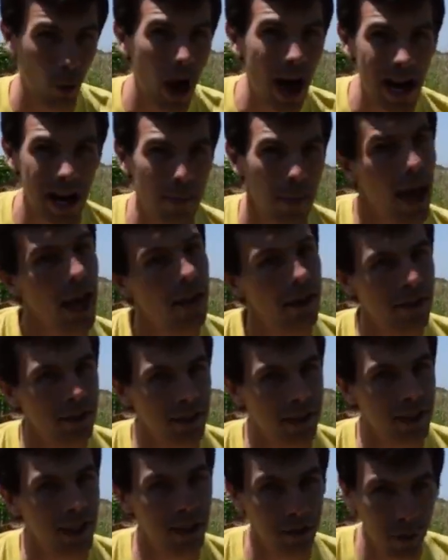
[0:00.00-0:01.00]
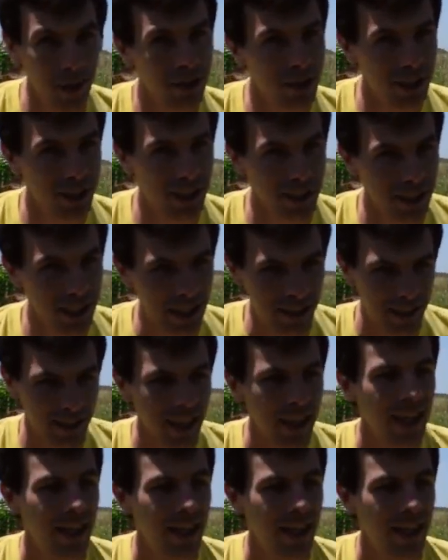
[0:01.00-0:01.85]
why it matters as much as it does.